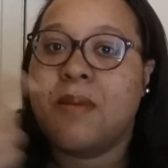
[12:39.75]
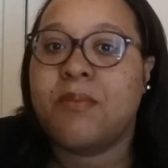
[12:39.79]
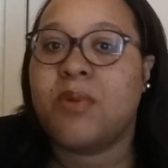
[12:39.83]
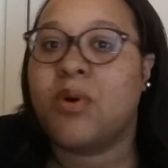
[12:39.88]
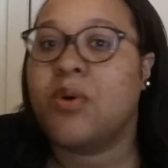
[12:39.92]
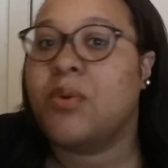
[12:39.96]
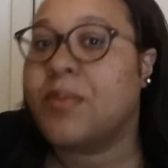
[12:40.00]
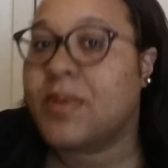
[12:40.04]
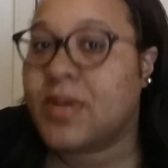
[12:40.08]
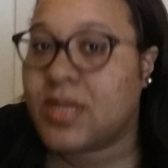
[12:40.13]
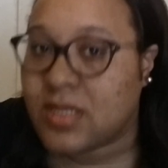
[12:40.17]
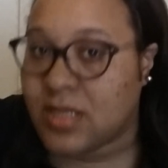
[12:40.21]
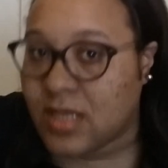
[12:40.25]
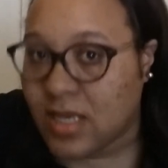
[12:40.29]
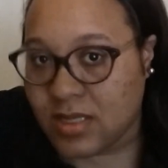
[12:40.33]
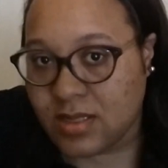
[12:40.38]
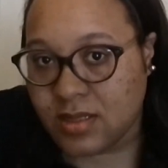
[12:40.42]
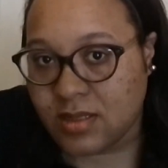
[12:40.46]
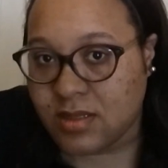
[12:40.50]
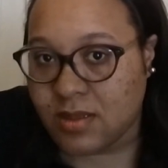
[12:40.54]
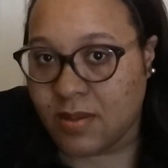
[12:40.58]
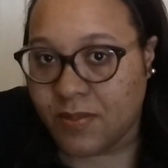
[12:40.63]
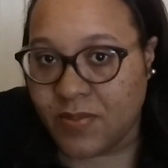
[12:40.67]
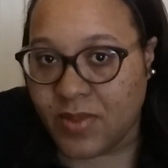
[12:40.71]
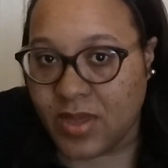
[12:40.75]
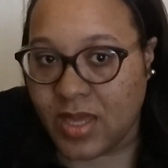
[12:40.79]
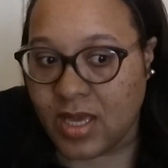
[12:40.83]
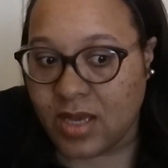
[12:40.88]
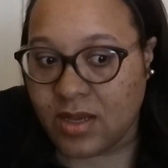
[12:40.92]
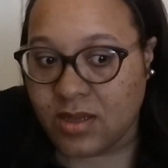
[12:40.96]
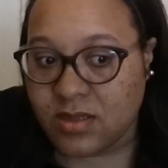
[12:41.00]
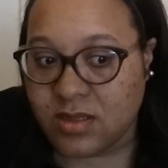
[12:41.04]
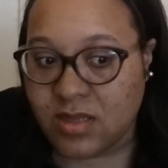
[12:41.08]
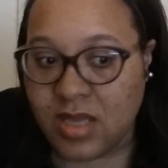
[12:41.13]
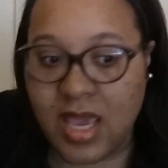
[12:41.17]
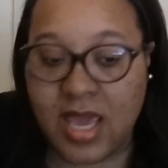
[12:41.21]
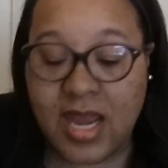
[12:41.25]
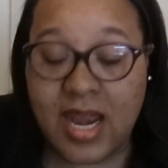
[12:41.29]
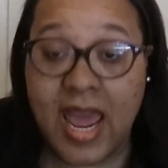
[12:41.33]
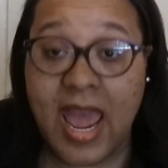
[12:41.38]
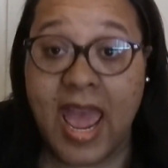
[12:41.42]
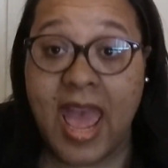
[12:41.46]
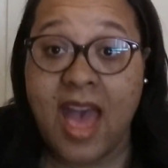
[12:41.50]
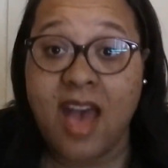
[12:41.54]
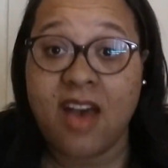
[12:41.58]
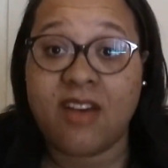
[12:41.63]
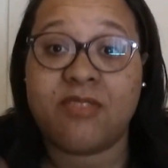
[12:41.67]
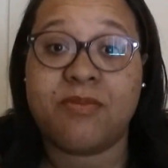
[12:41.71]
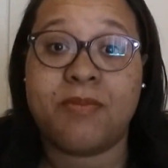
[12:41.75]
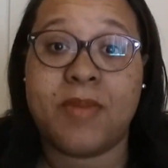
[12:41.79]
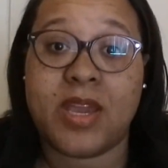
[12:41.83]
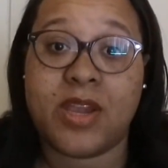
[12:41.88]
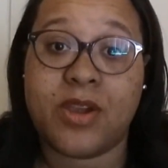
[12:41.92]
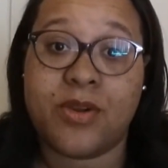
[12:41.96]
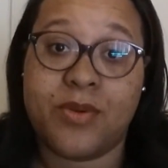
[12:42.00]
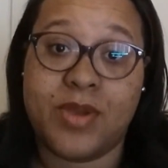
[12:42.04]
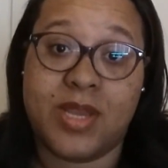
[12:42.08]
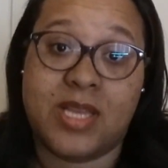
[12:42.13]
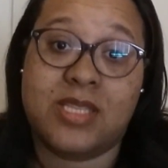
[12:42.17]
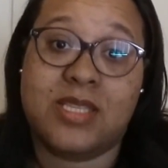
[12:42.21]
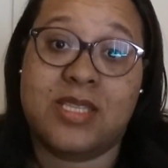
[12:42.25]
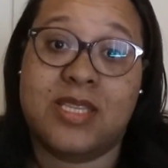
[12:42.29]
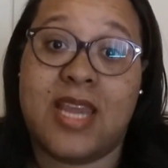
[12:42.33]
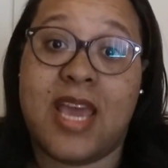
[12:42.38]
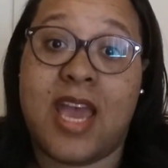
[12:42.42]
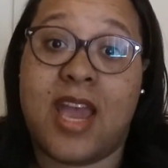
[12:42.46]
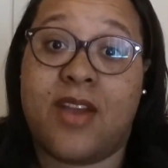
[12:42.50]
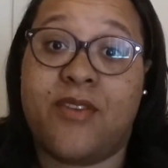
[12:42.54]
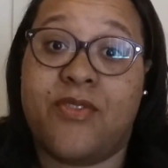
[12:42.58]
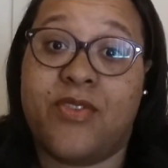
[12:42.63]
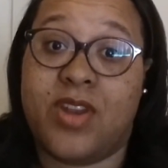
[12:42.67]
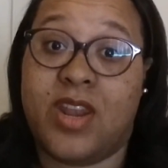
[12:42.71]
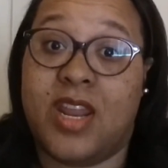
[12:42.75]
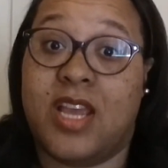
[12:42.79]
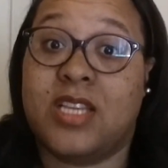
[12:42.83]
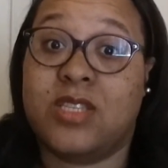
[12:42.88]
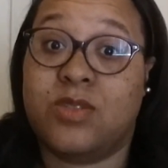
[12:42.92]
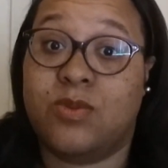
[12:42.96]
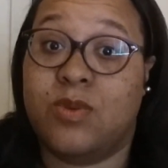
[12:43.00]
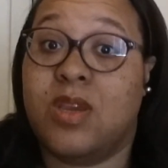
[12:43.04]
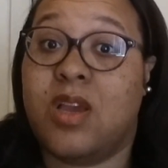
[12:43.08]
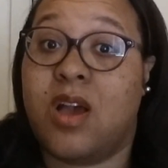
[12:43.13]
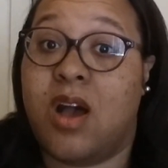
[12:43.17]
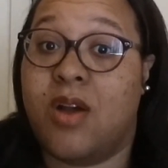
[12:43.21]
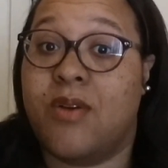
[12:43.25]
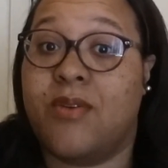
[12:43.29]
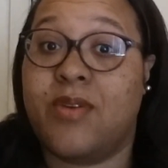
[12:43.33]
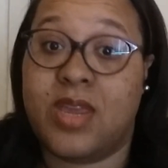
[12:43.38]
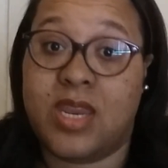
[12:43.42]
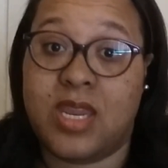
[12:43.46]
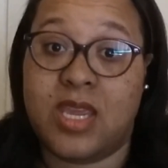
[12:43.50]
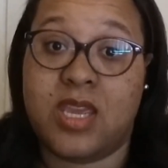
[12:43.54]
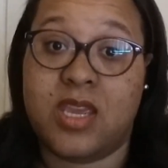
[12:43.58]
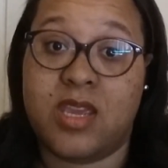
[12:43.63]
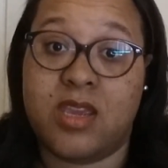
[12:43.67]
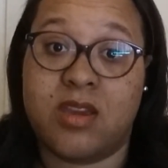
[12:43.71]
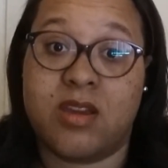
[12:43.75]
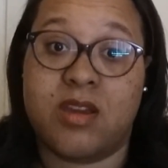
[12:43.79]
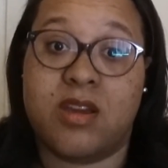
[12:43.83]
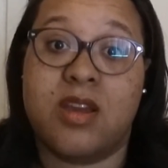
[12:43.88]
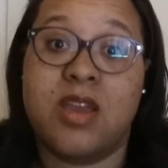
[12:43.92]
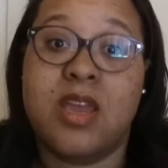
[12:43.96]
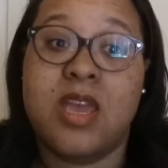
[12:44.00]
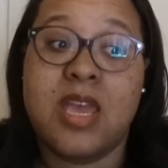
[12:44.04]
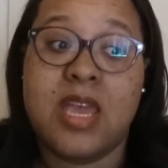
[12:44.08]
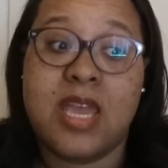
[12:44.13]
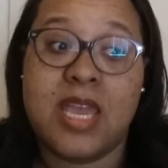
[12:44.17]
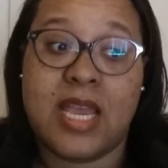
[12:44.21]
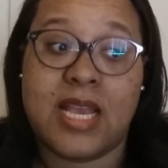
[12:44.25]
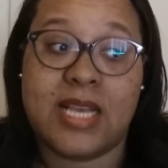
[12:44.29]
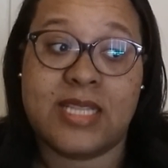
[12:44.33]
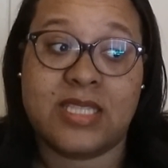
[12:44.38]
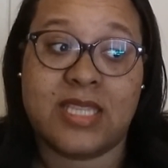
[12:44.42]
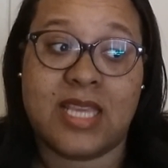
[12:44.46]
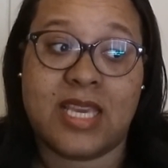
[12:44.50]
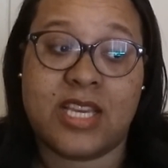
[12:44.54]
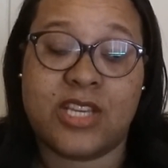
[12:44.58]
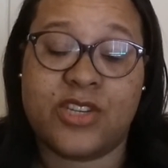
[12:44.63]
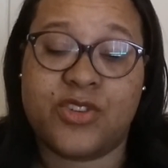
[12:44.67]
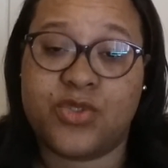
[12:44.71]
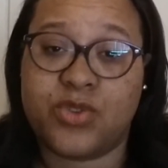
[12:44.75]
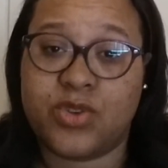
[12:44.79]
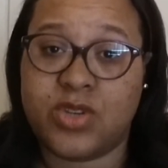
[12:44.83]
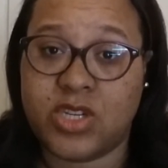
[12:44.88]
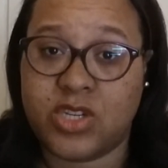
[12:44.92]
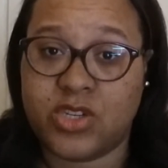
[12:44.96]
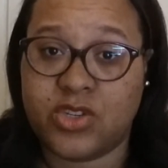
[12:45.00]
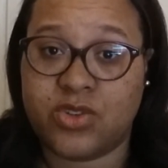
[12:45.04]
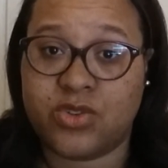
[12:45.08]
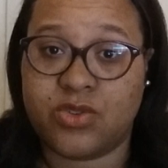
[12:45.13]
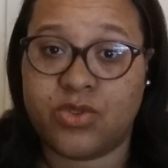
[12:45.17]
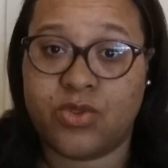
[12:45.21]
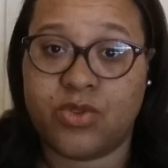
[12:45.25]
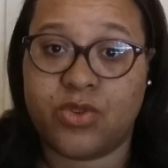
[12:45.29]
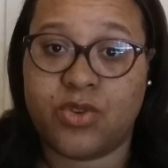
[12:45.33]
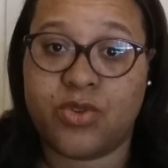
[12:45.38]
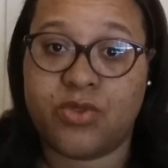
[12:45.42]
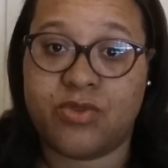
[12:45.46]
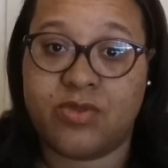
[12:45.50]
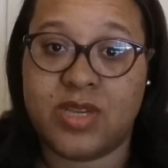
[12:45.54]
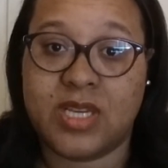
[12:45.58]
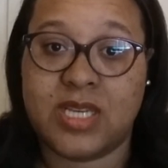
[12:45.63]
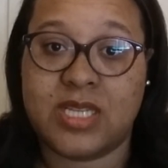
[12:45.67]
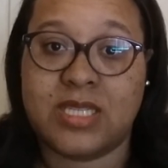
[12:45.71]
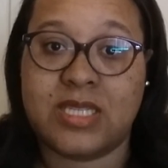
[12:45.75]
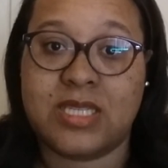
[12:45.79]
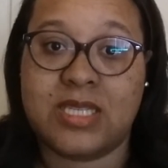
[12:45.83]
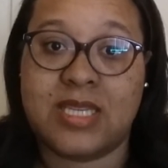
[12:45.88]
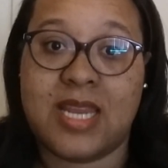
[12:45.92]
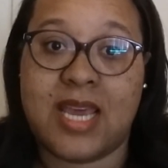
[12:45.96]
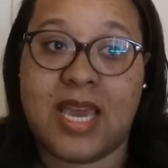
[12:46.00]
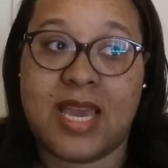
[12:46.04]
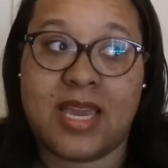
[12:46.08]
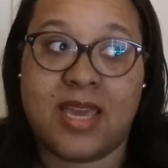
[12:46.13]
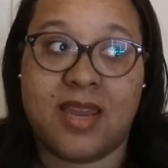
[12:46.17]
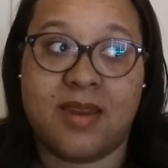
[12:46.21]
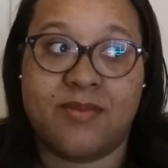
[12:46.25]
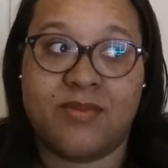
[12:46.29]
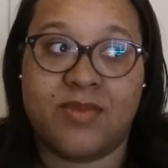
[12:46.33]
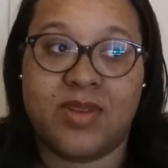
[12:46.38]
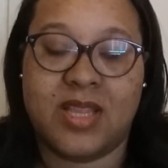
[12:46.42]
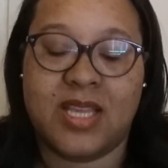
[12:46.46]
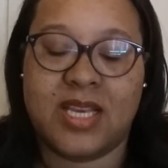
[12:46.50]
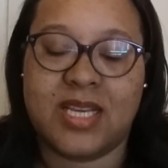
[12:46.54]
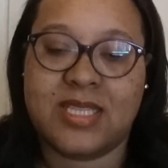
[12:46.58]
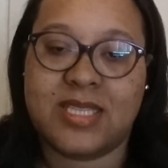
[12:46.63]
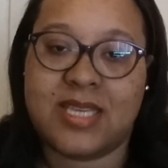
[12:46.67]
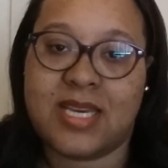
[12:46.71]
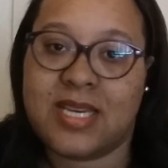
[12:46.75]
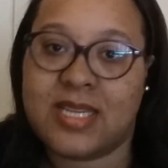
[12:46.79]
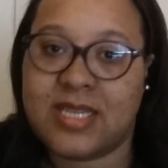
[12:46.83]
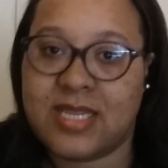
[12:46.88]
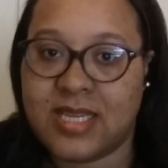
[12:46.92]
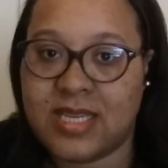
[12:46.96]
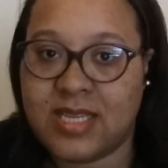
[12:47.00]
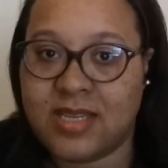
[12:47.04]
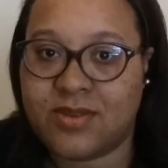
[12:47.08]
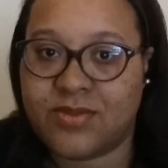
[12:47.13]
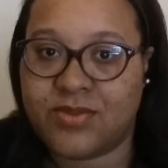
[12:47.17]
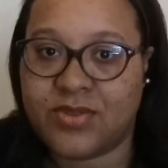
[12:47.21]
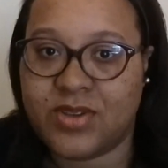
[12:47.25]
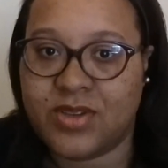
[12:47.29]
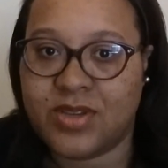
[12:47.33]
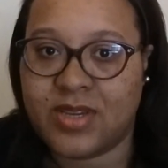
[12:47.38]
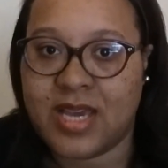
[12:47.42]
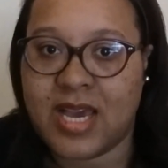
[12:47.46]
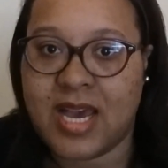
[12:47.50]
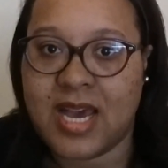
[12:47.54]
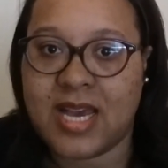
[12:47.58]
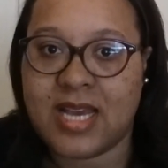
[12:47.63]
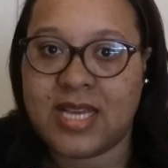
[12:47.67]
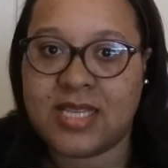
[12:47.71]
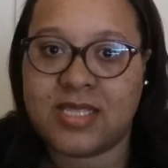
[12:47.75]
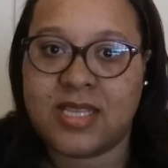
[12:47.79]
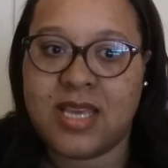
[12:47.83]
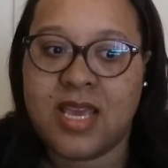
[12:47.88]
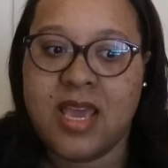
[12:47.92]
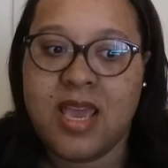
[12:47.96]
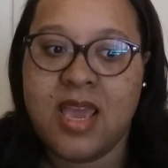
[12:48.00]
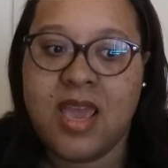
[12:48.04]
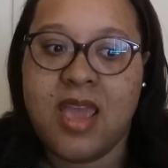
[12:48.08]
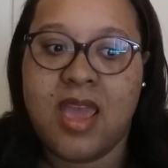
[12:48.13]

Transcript: But we'll be discussing something else. And I have my Korean snack for next week already here. It's like a traditional Korean snack, and I'm really excited to eat it for you guys.